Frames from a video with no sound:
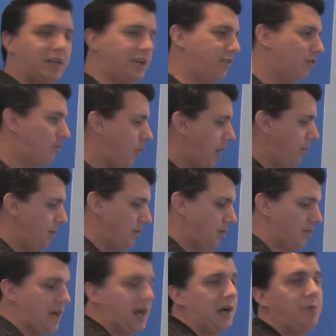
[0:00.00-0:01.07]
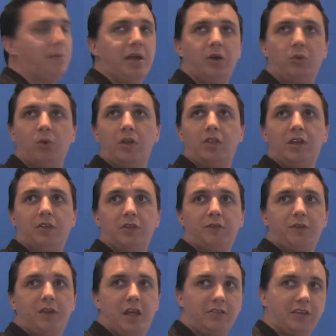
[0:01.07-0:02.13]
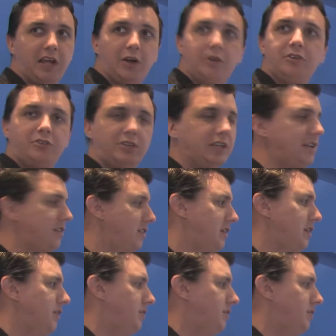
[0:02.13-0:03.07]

I can swap in with Iron Man or one of the other finesse characters and get to the